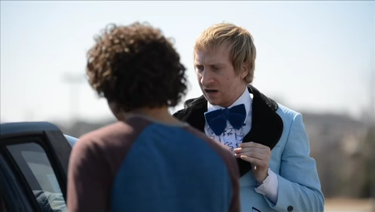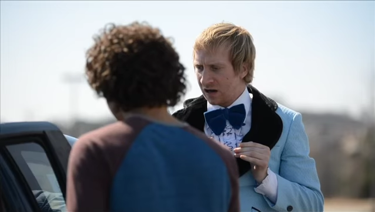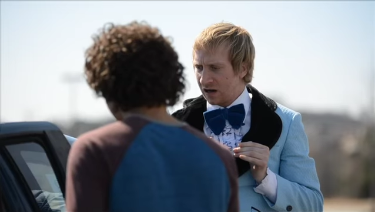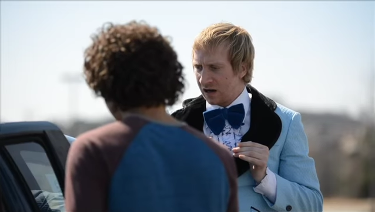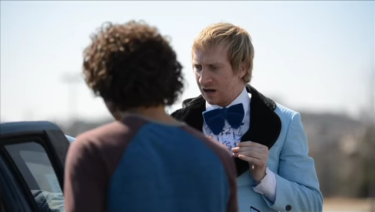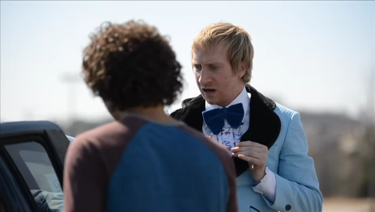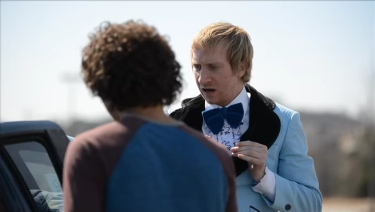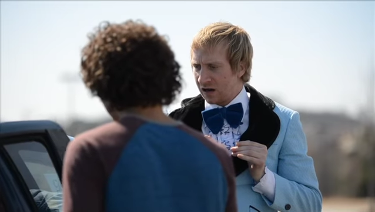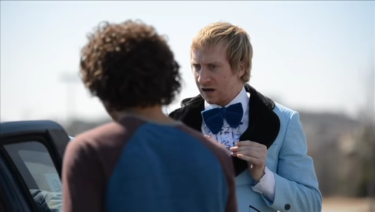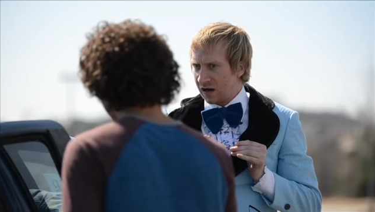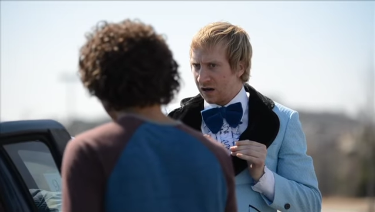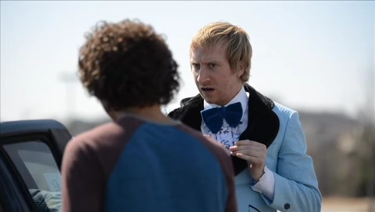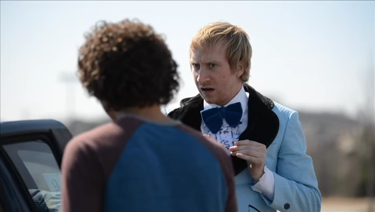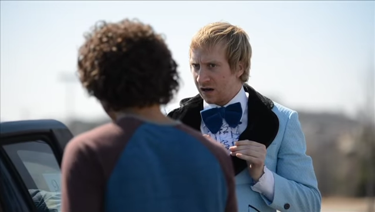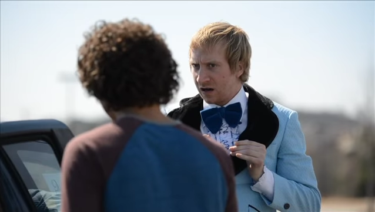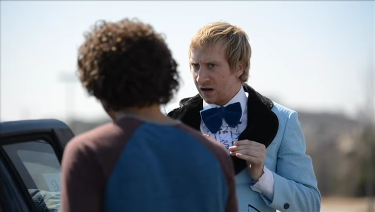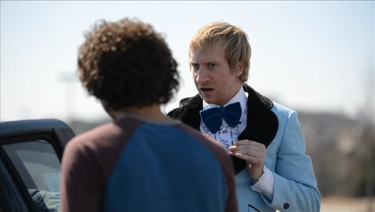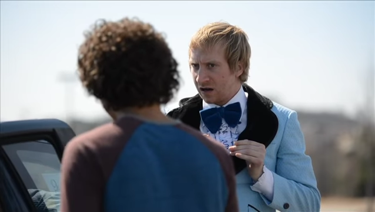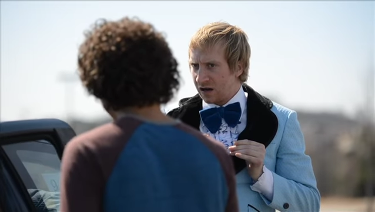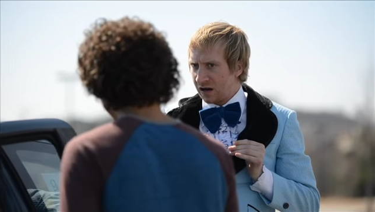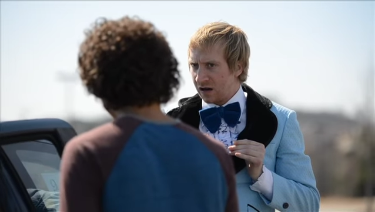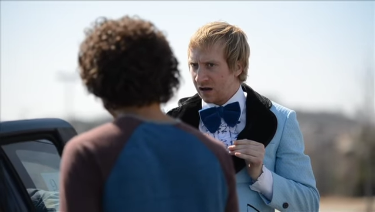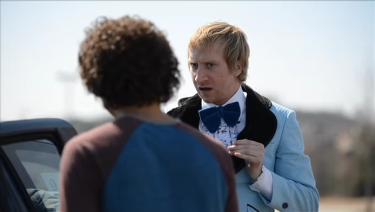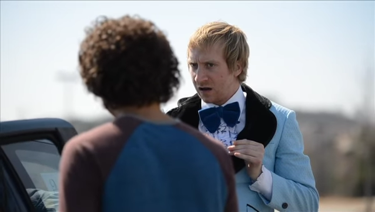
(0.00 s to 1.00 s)

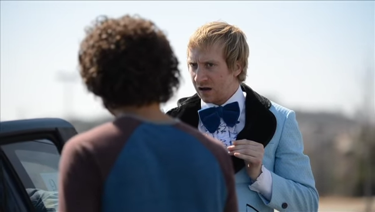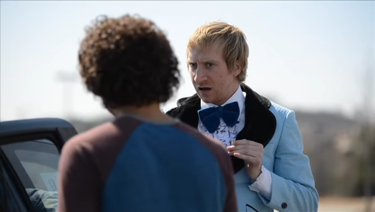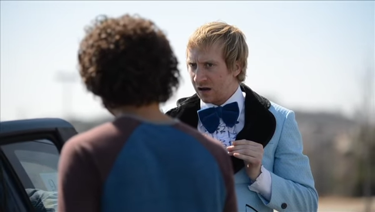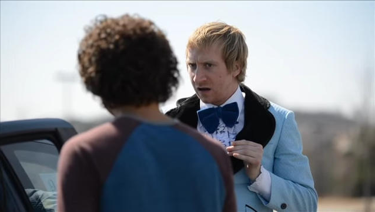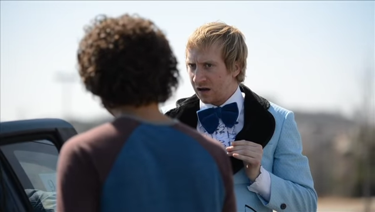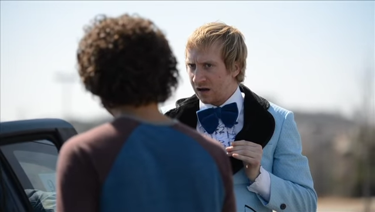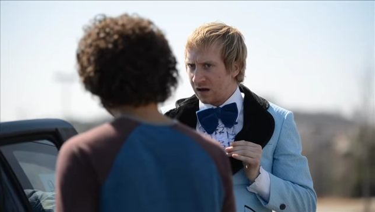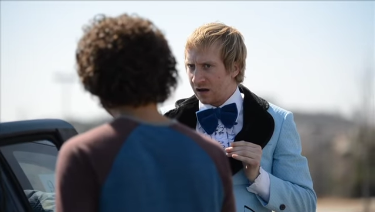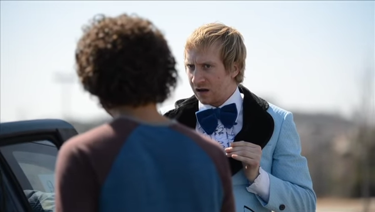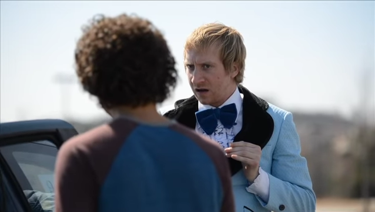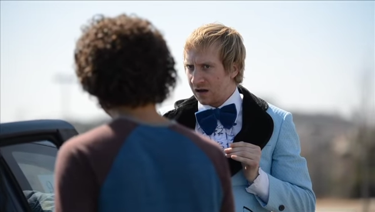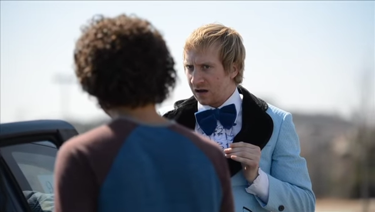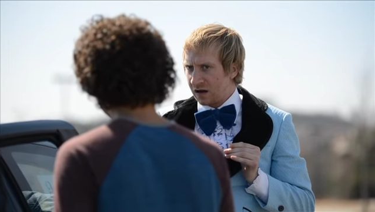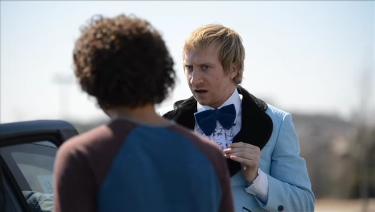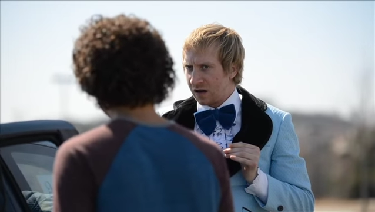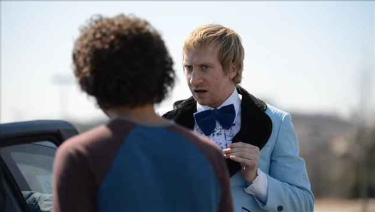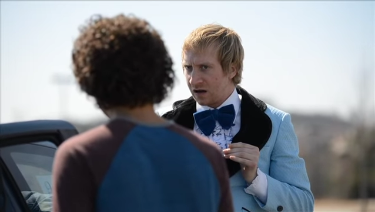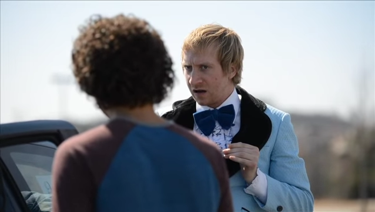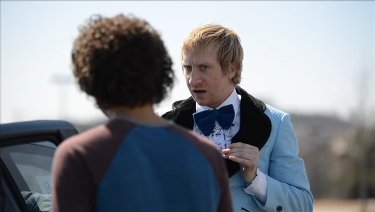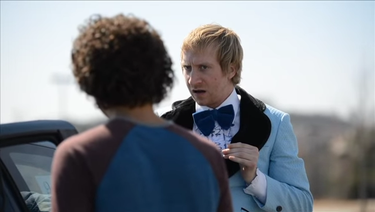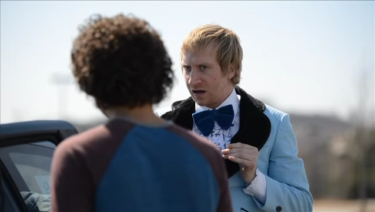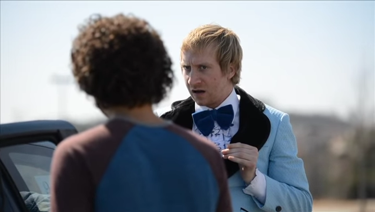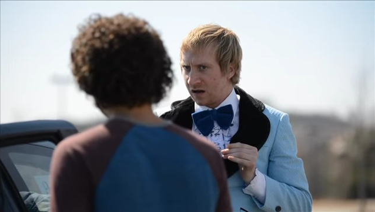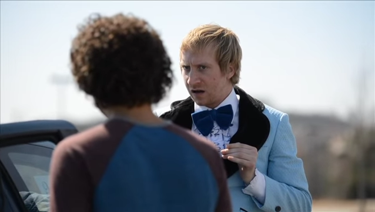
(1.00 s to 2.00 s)

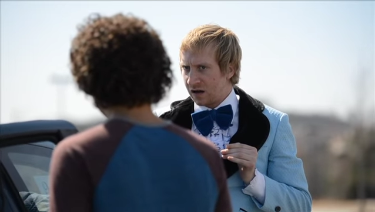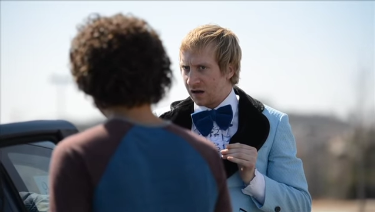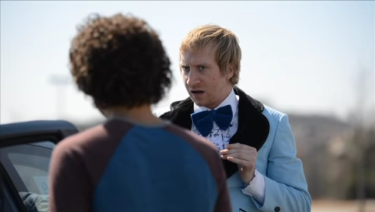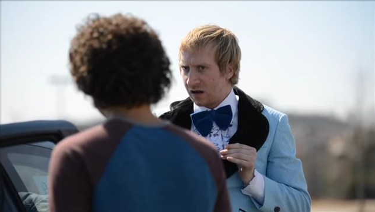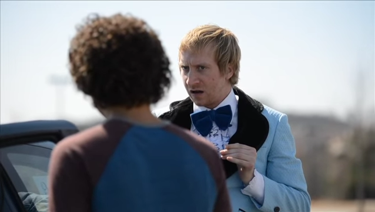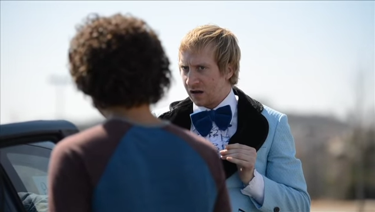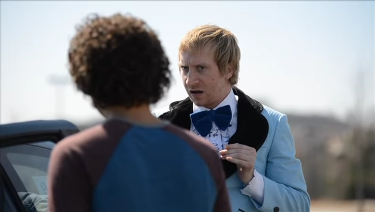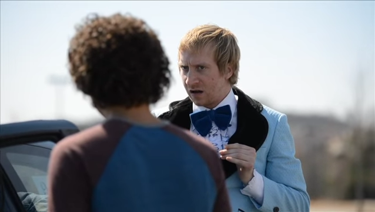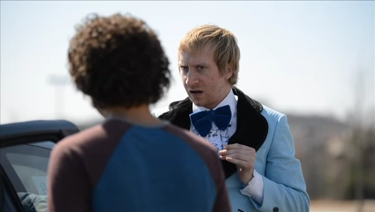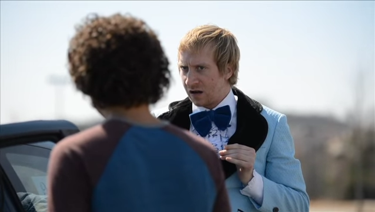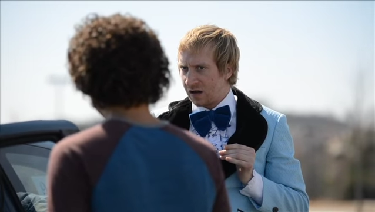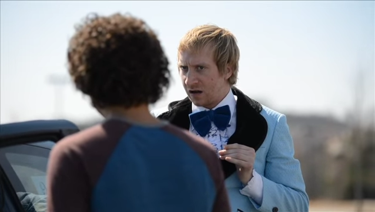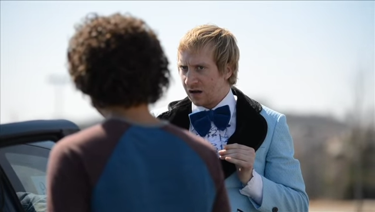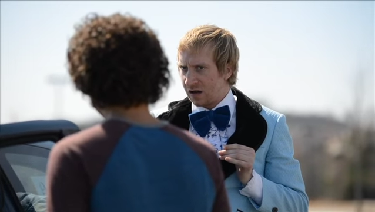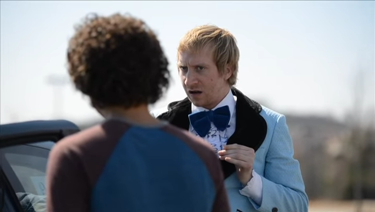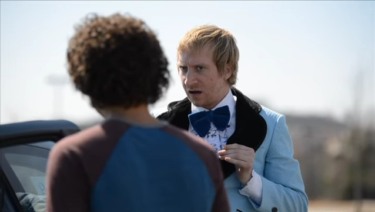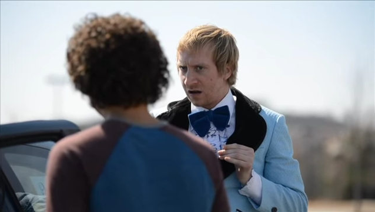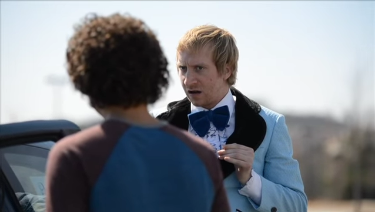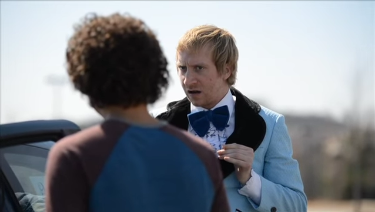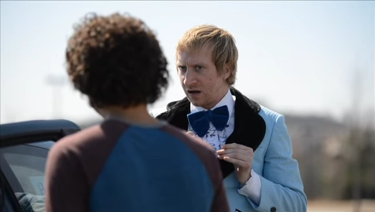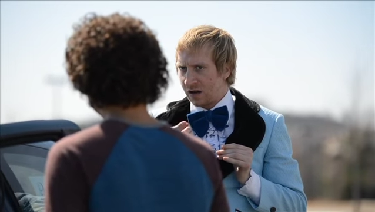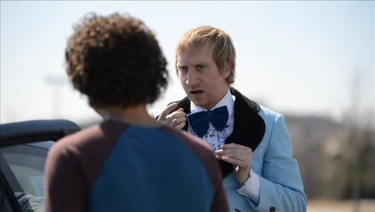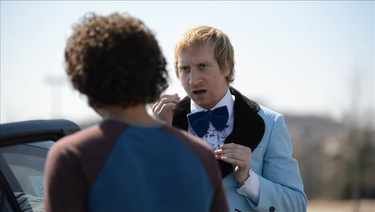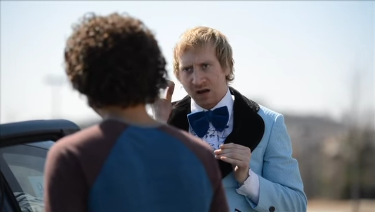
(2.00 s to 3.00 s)

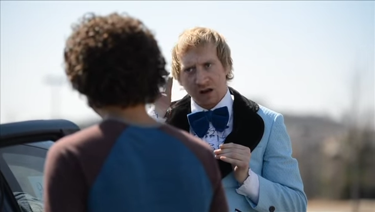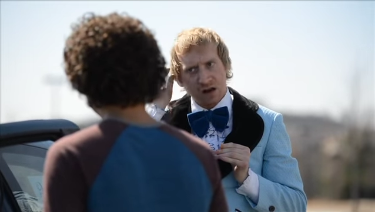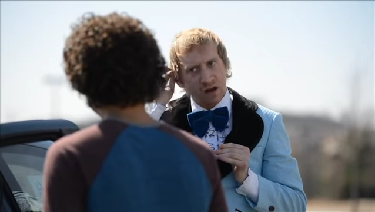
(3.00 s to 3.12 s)
[no speech]